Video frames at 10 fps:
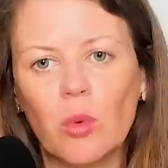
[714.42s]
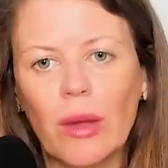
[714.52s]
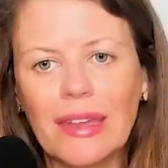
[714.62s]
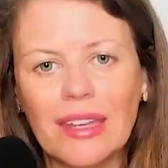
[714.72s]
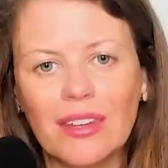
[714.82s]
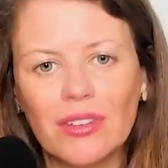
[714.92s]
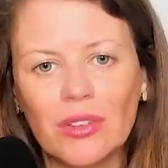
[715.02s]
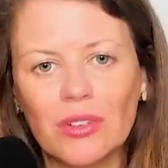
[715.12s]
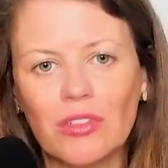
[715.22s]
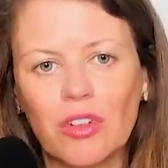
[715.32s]
Wayne
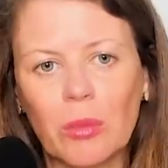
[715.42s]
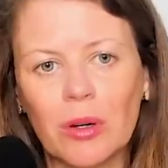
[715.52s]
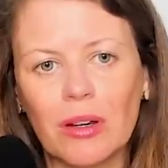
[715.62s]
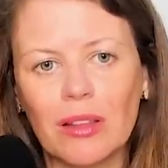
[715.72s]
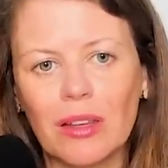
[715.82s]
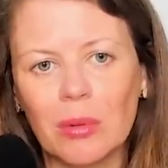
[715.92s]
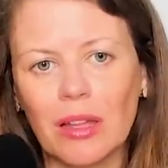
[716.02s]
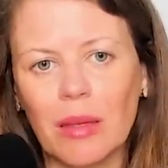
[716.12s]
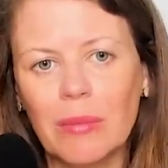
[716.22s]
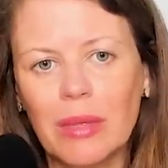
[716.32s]
Easters, a former
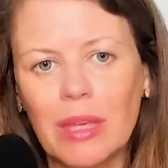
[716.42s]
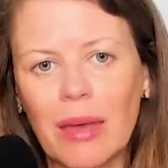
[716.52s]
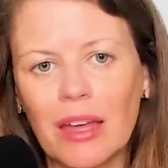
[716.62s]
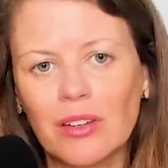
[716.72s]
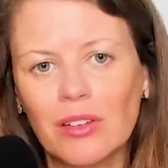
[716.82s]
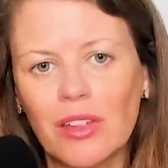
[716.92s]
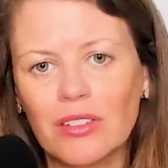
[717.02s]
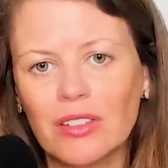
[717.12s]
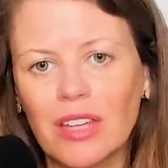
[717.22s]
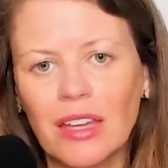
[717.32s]
Liberal MP. Back in
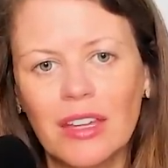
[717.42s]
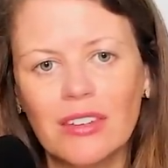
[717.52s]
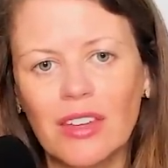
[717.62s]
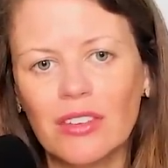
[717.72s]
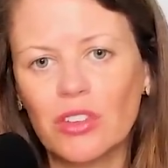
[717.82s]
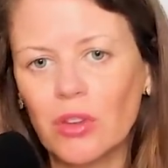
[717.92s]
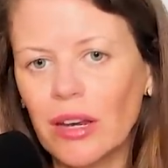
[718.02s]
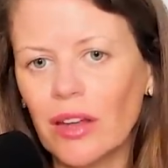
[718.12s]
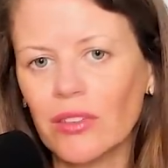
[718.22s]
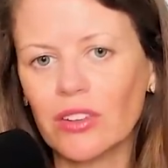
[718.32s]
2010, he said
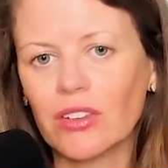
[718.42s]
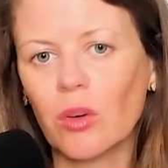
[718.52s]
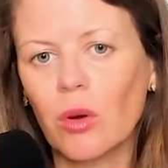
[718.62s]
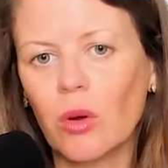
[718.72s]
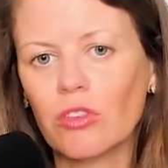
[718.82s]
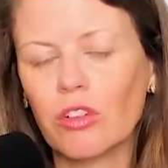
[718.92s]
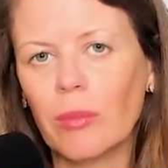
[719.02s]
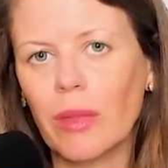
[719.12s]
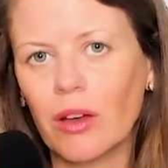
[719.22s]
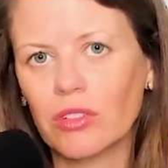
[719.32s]
straight out, this is a quote
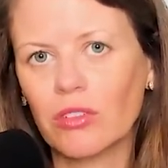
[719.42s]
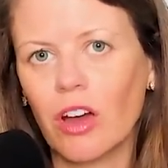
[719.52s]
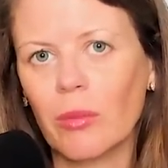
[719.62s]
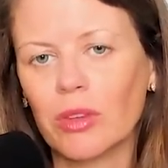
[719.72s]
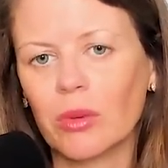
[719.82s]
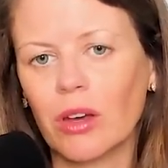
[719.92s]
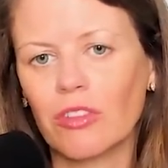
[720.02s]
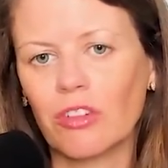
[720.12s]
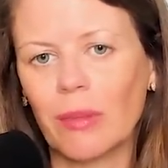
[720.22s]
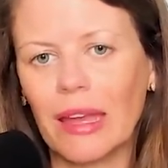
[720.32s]
from the House of Commons, we got
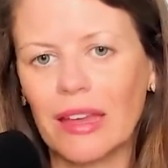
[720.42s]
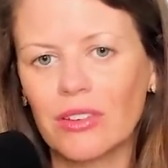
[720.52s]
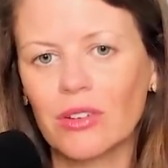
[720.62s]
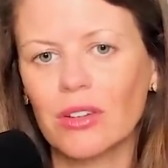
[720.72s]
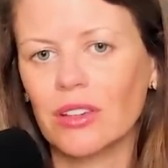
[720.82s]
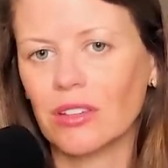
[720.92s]
it from Hansard, he